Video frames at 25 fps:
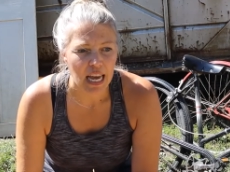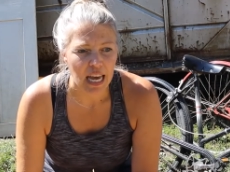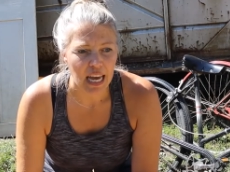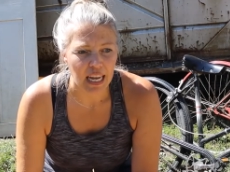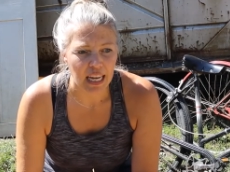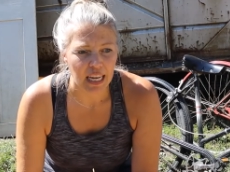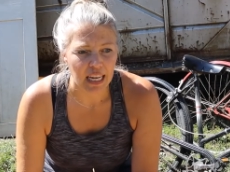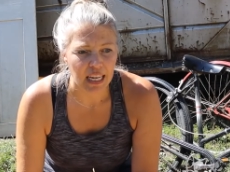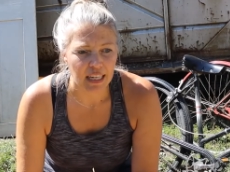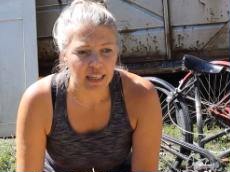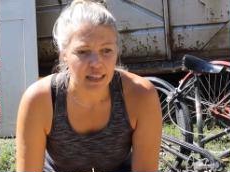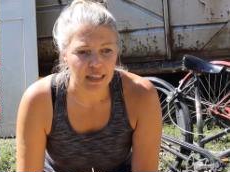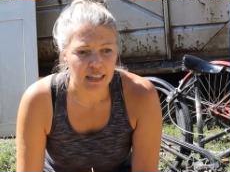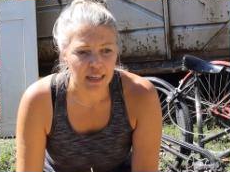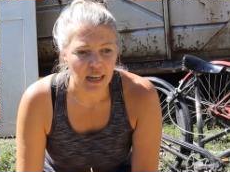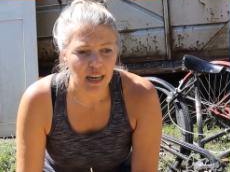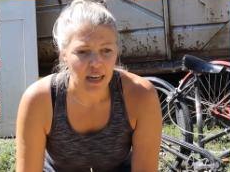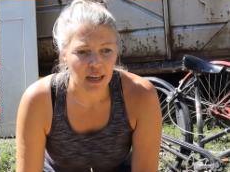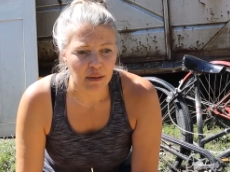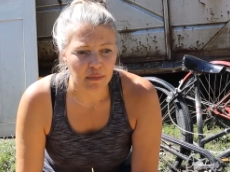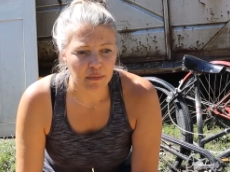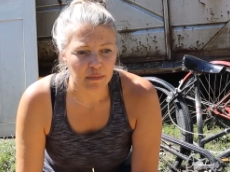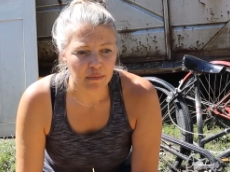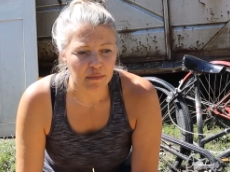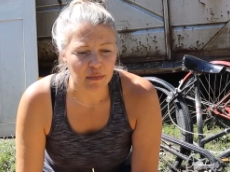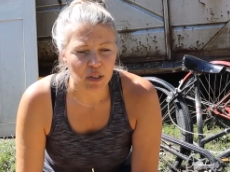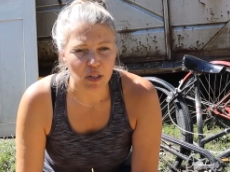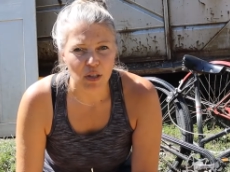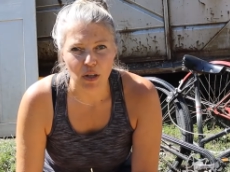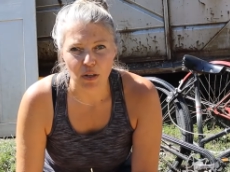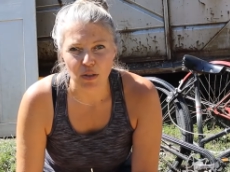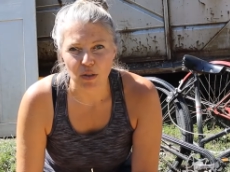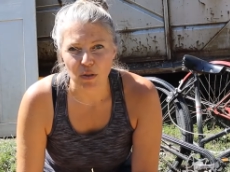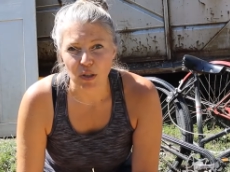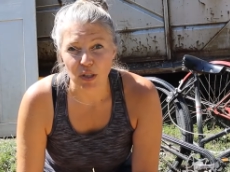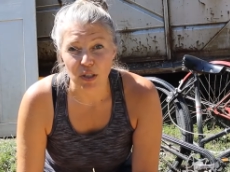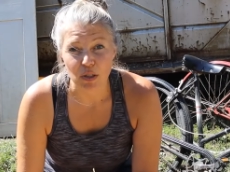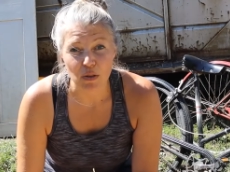And um, you know,
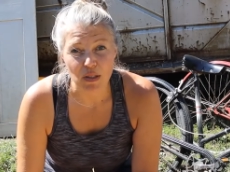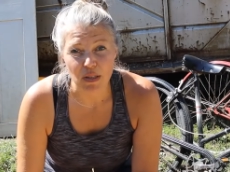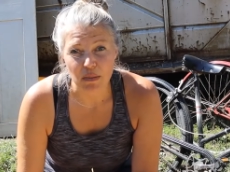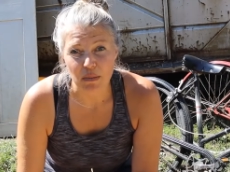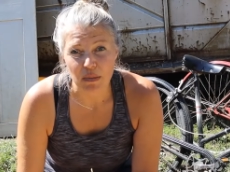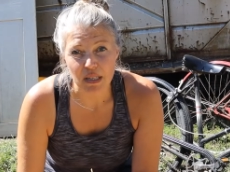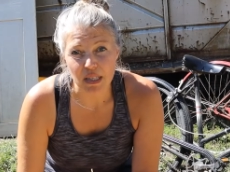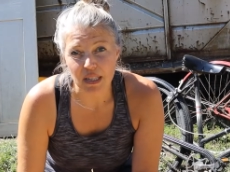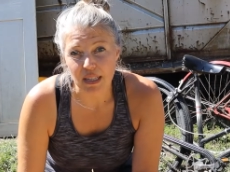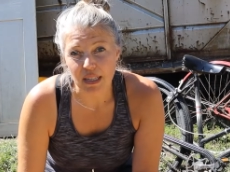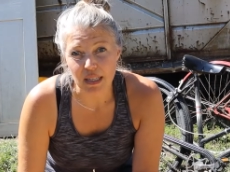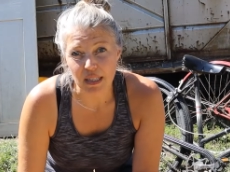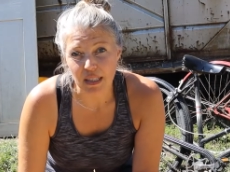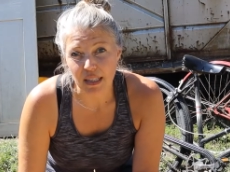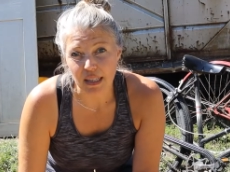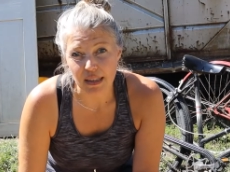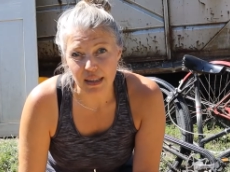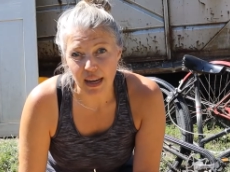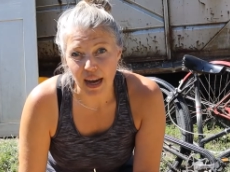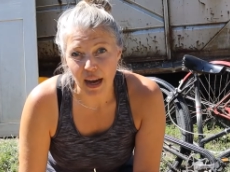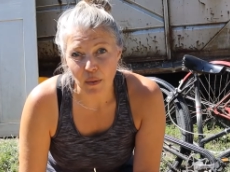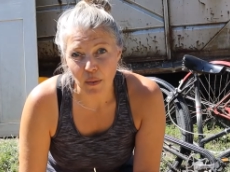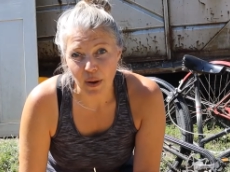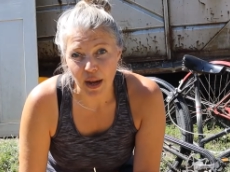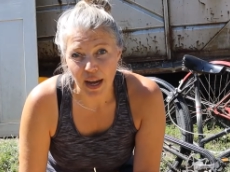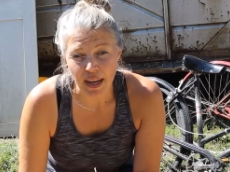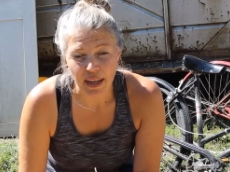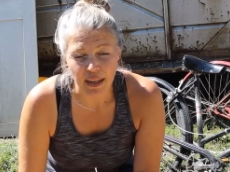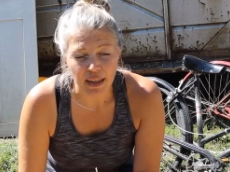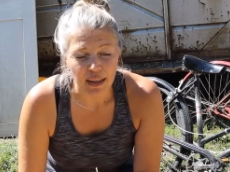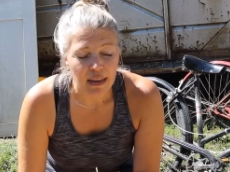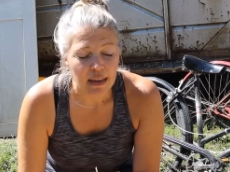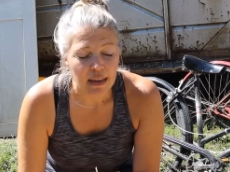you can use it medicinally that way.